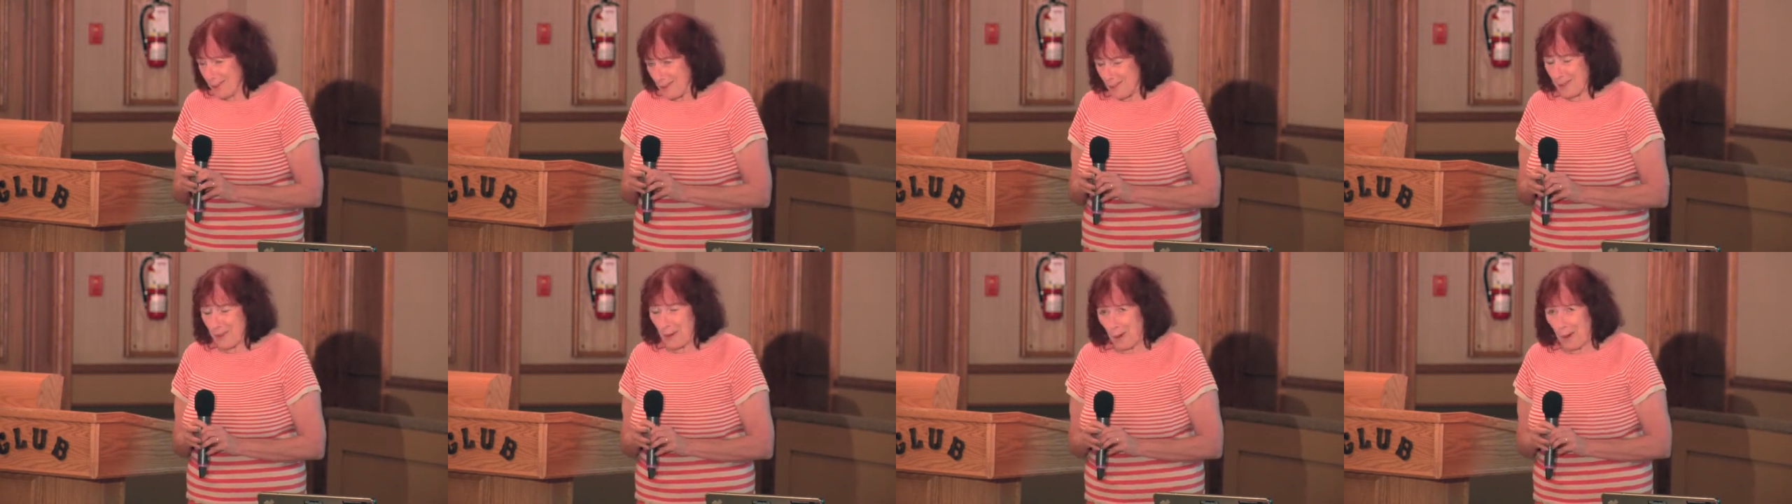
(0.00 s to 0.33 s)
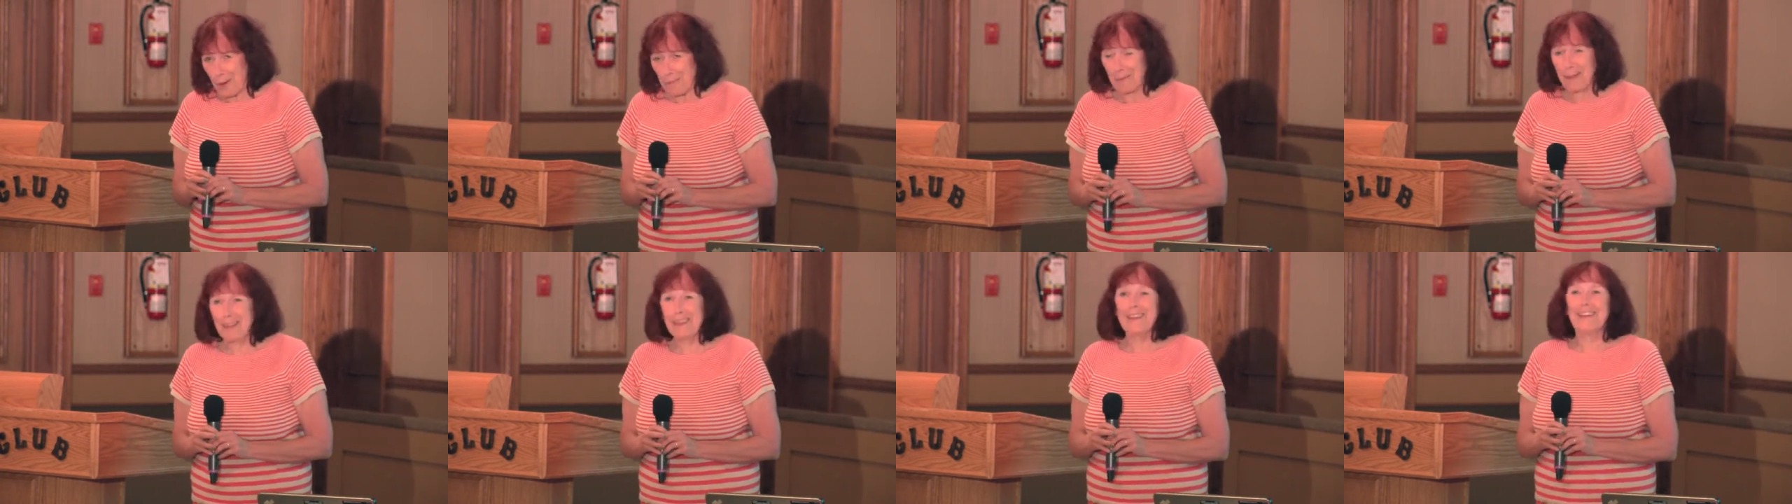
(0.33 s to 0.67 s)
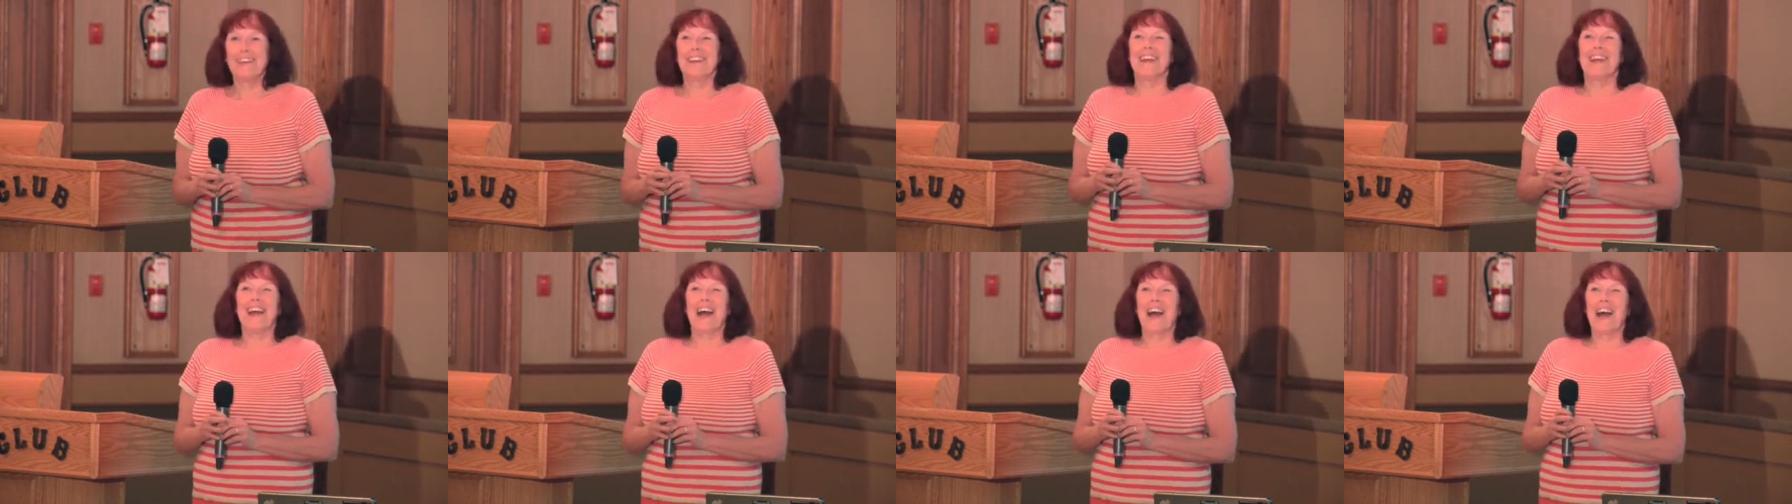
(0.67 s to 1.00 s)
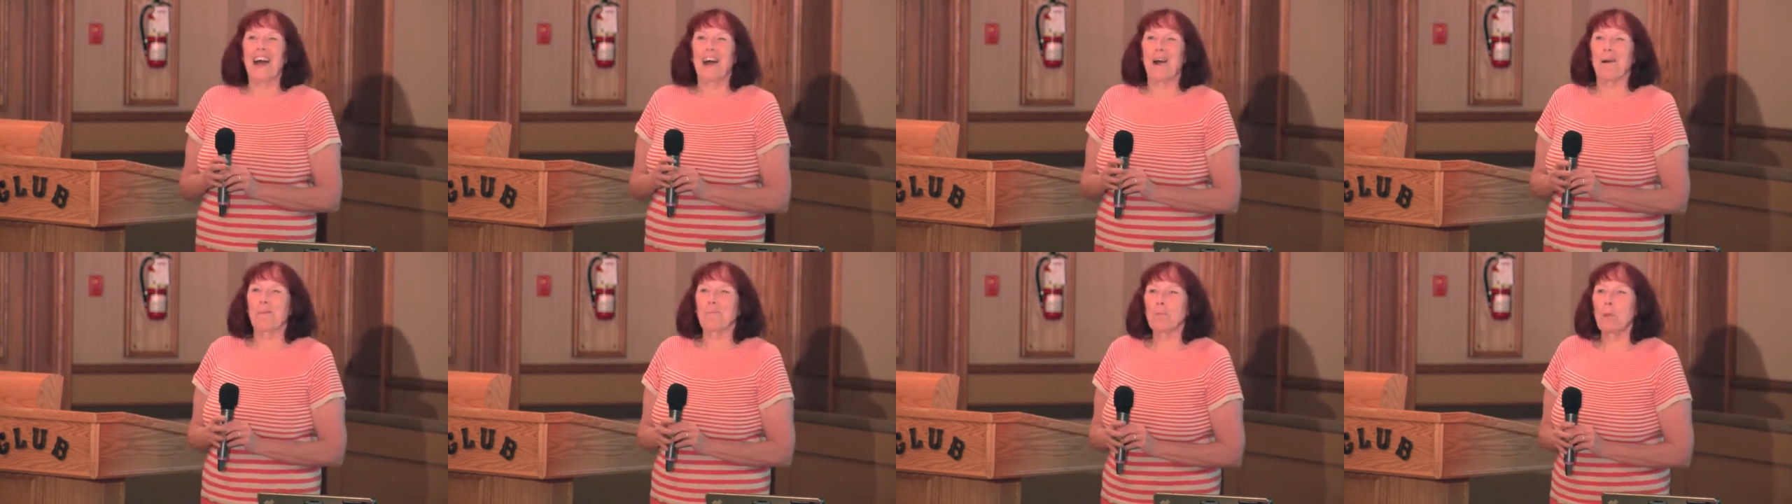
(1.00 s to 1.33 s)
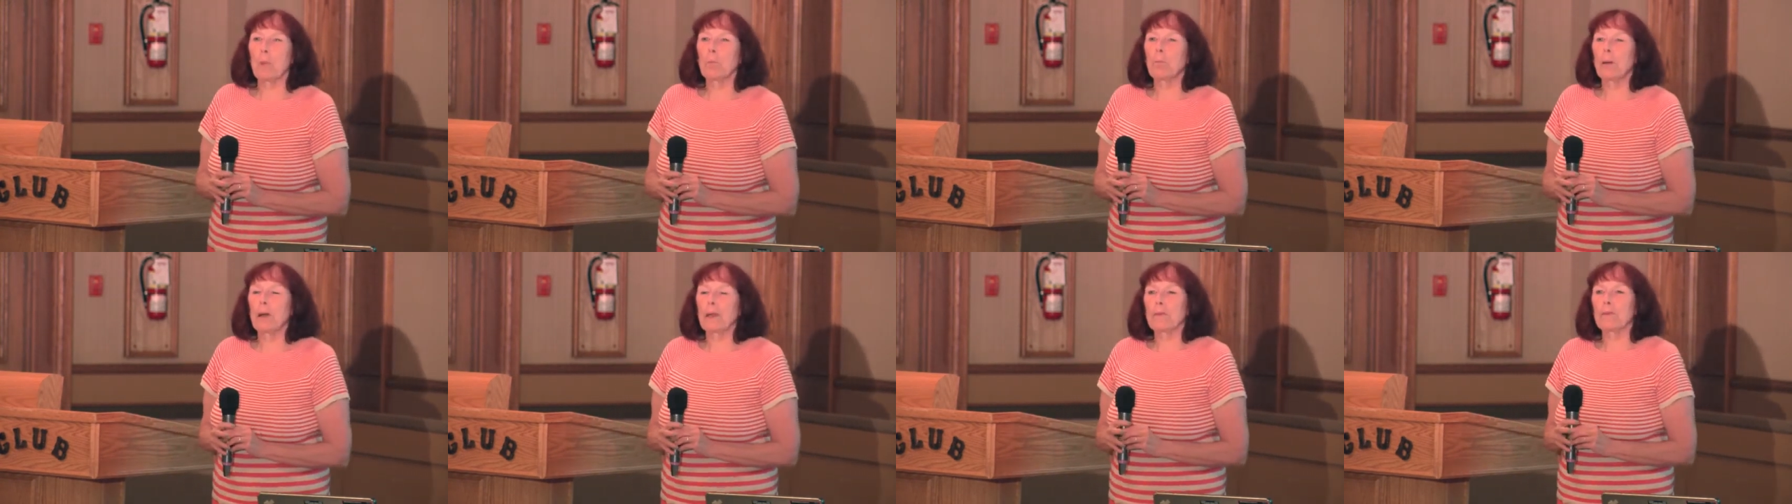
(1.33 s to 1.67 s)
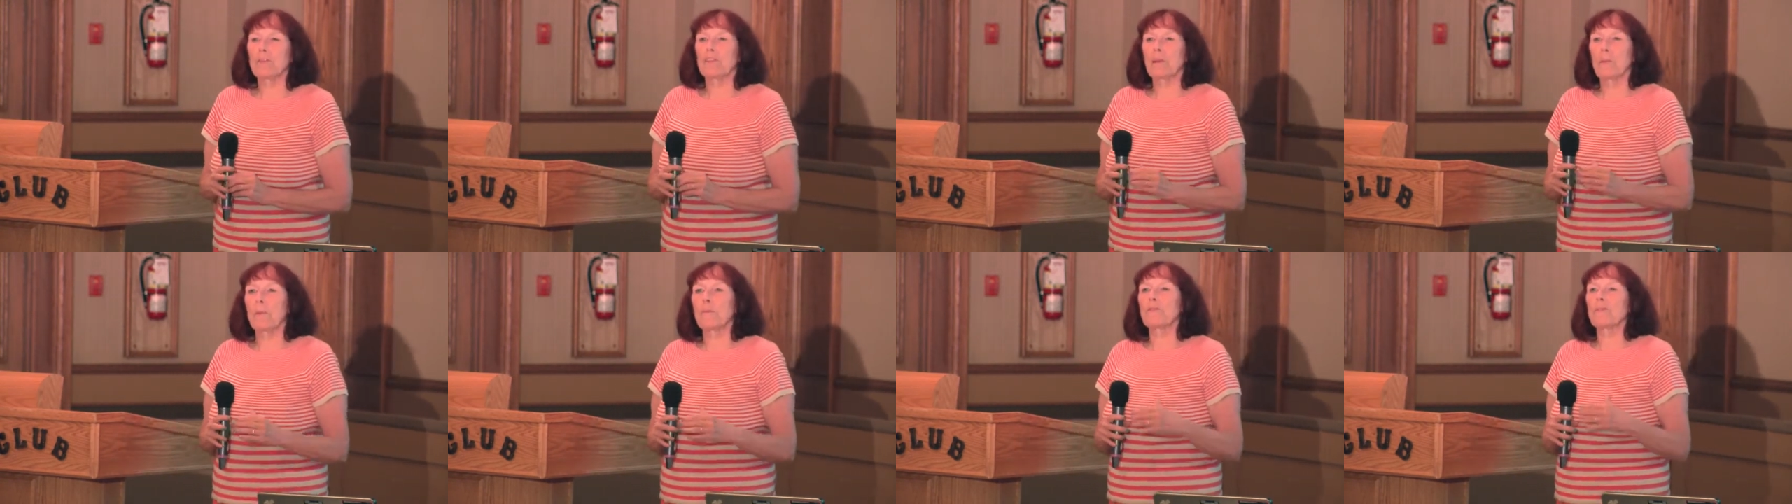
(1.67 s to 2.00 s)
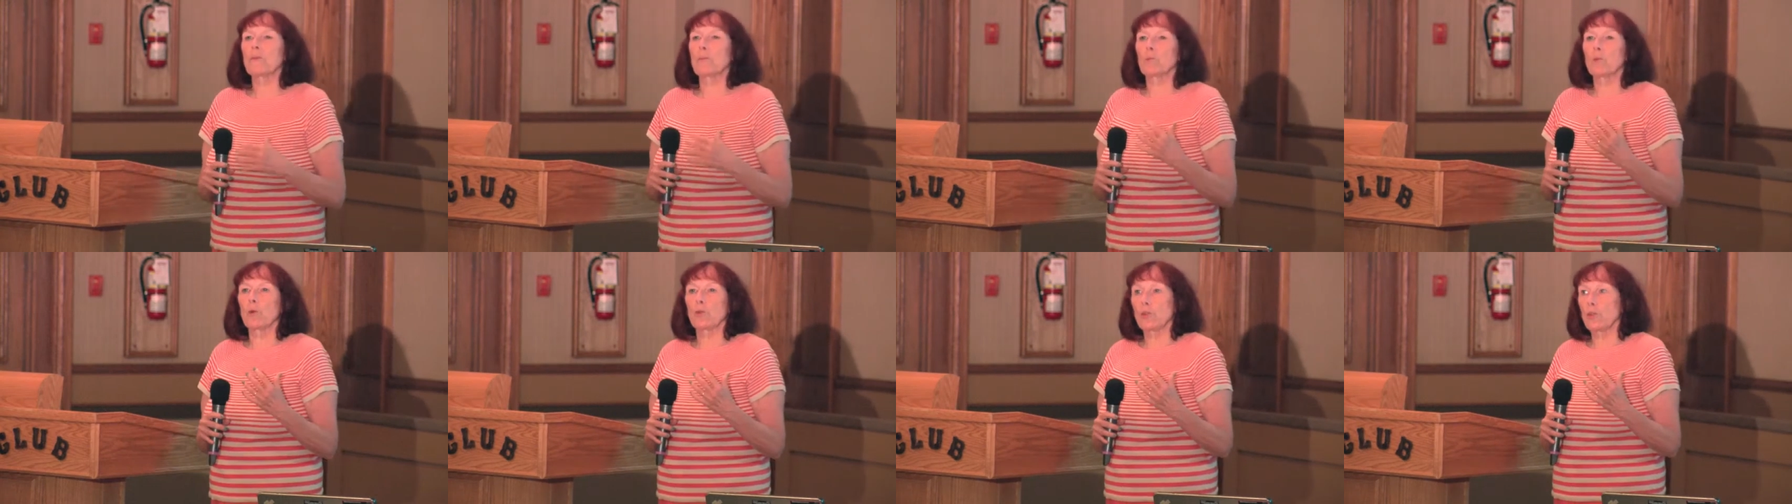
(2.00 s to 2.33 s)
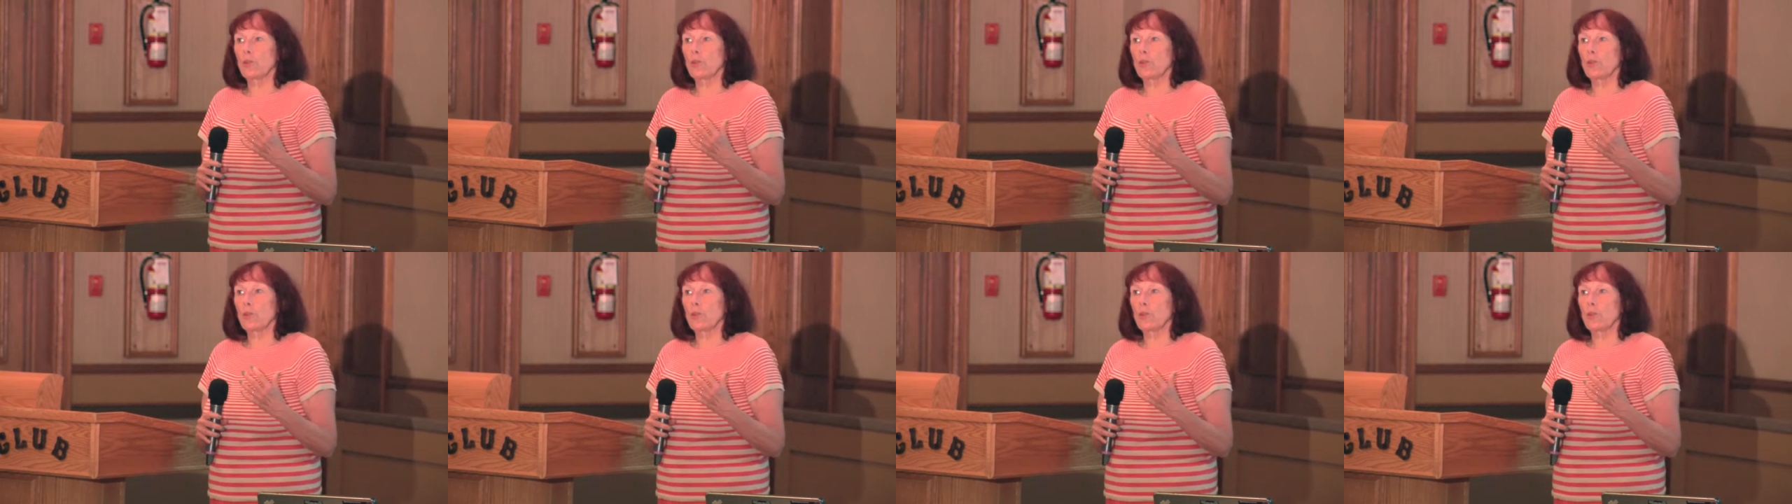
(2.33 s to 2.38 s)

into the army. But some of them were